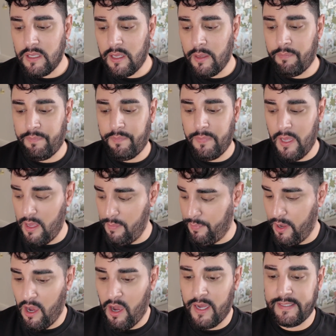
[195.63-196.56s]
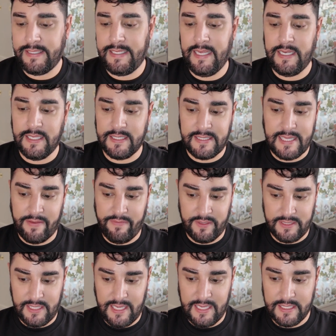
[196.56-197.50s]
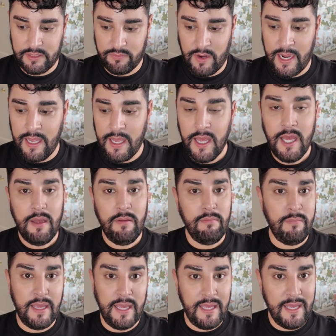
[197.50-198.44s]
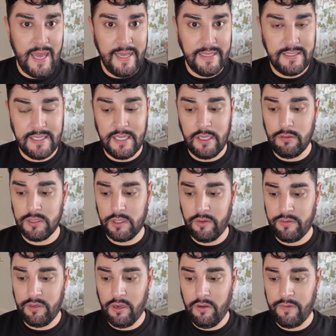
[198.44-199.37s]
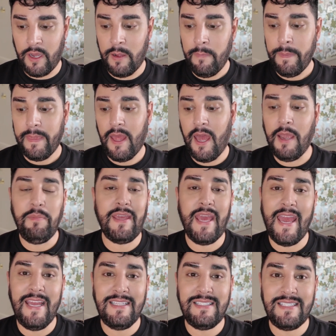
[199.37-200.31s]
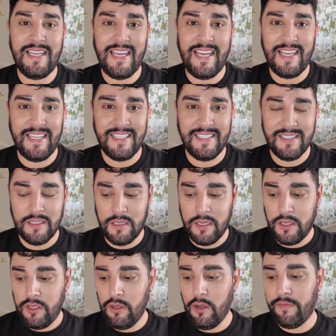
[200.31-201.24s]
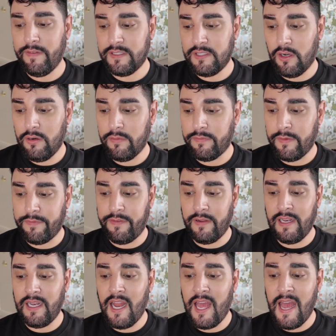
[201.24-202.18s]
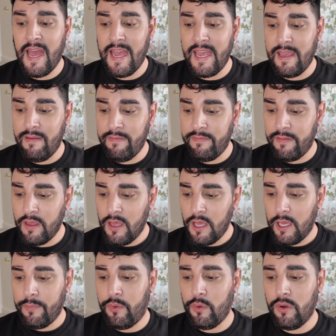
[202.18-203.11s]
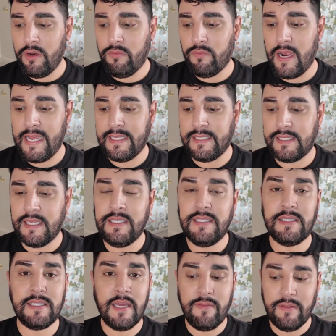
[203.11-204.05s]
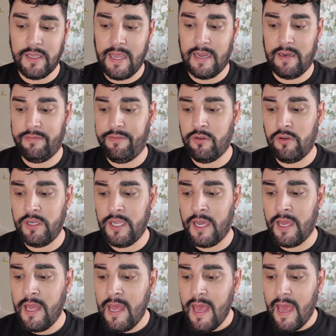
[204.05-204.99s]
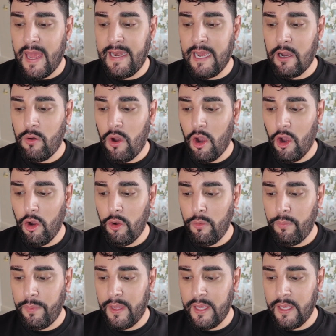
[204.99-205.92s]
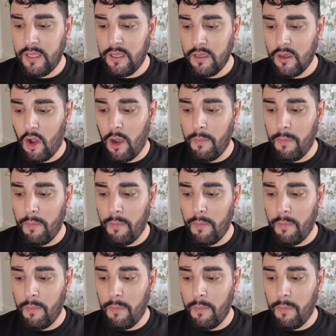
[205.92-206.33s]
a party in the 70s, right? Meet Katie, who's a photographer. I'm Katie, your photographer for life. Born and raised in Southern California, and now hopping,